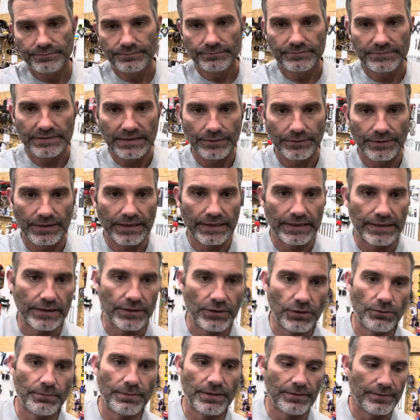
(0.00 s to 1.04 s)
They were leaking a
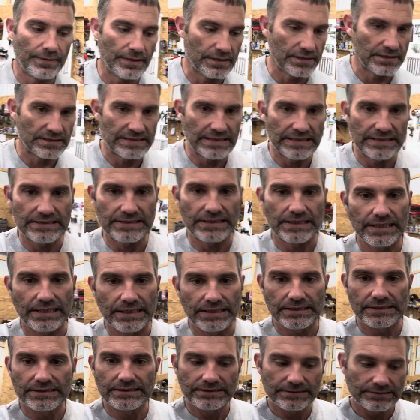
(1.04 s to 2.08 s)
little bit around the seats, I
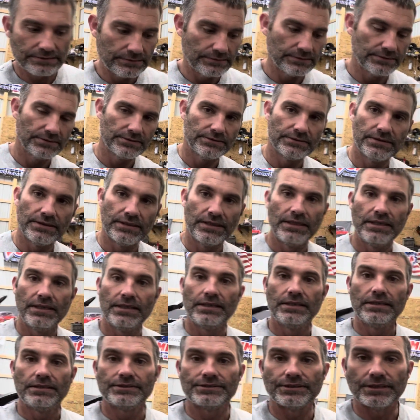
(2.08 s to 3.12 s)
guess.
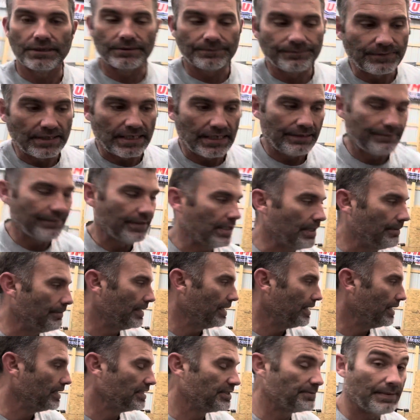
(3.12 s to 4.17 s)
So I haven't got my
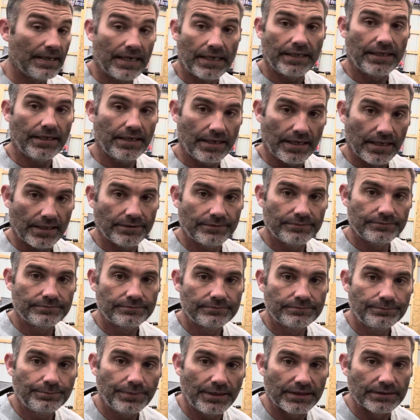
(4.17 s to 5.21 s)
heads back yet,
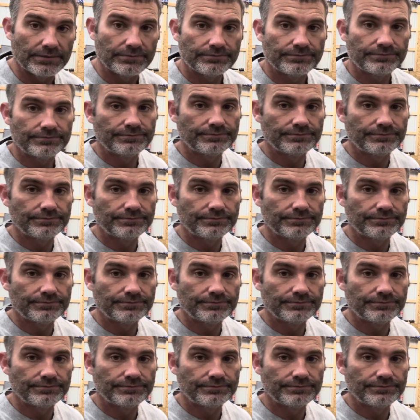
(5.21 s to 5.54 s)
but